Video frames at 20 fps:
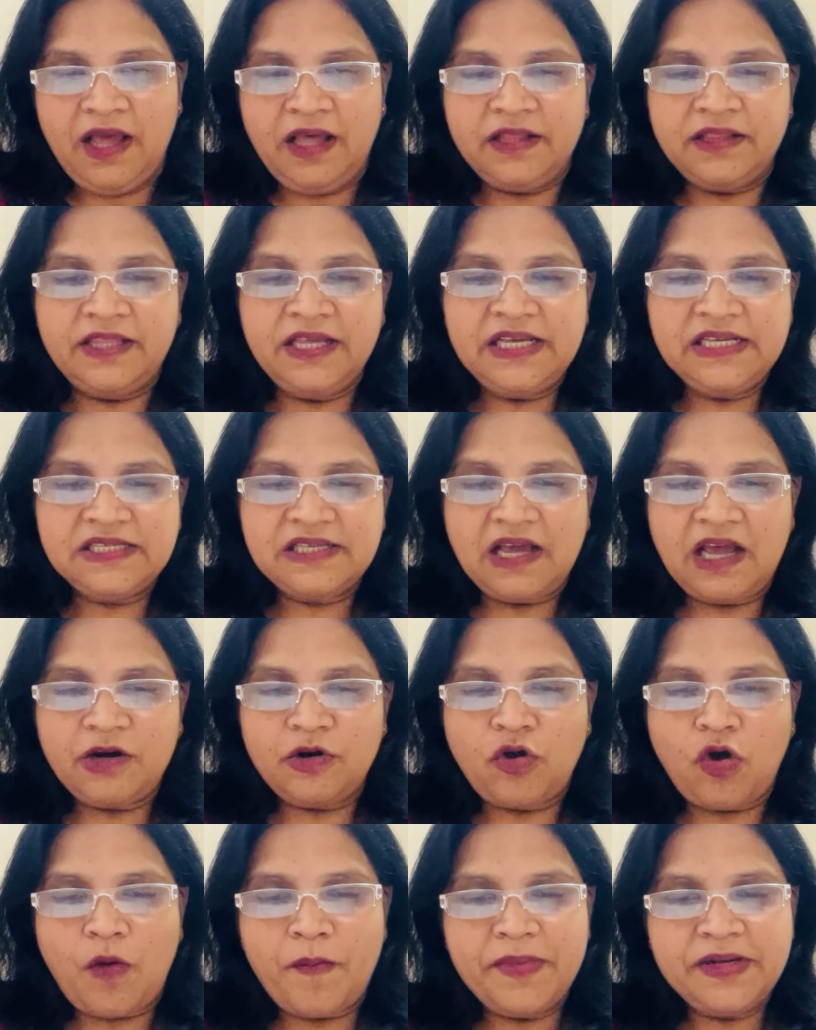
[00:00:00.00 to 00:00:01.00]
These are
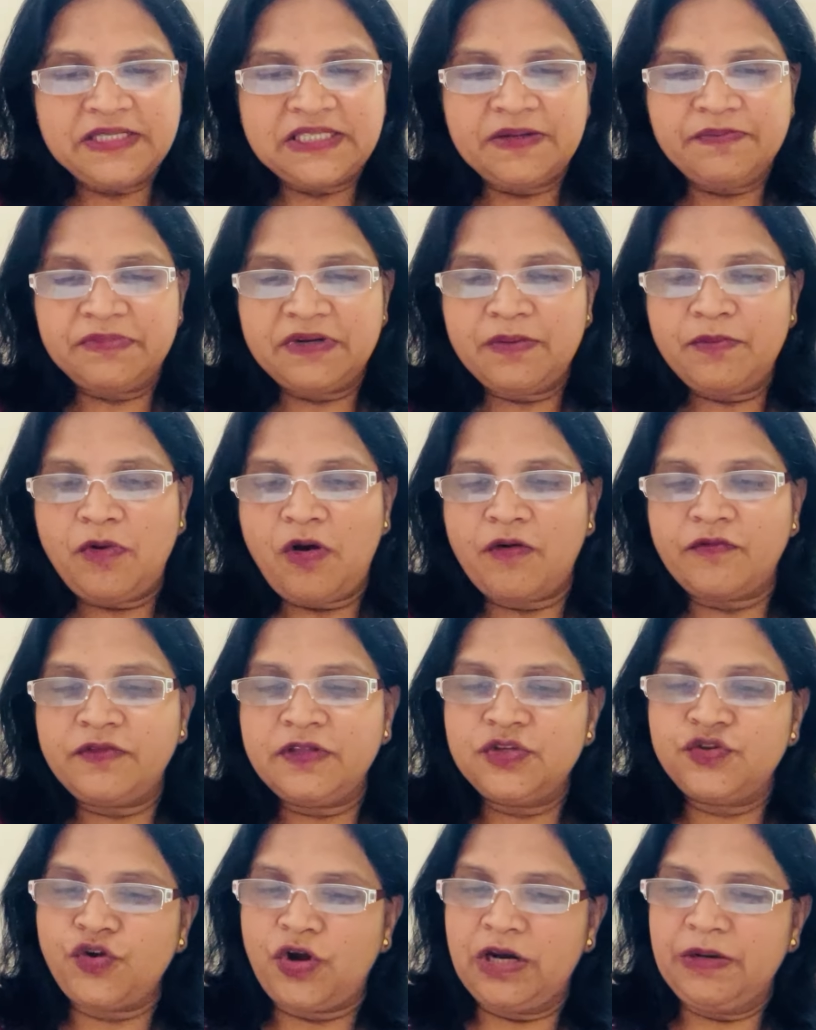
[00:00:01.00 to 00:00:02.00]
common symptoms of the
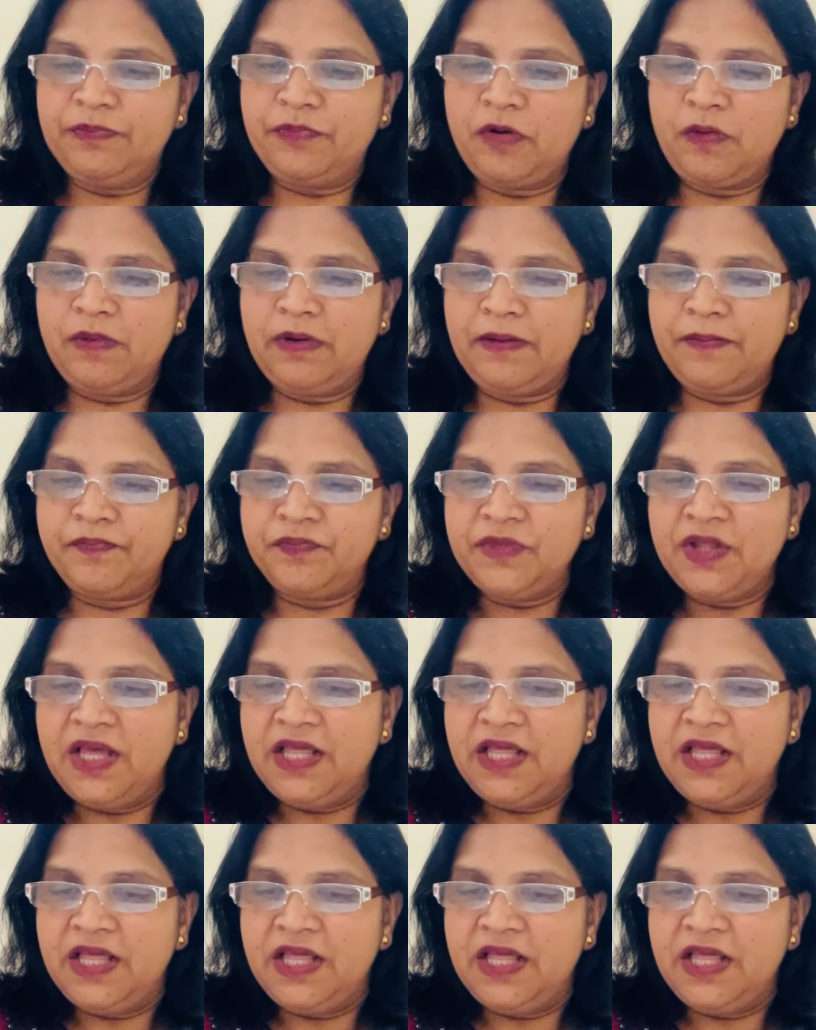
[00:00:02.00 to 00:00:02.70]
joint problem.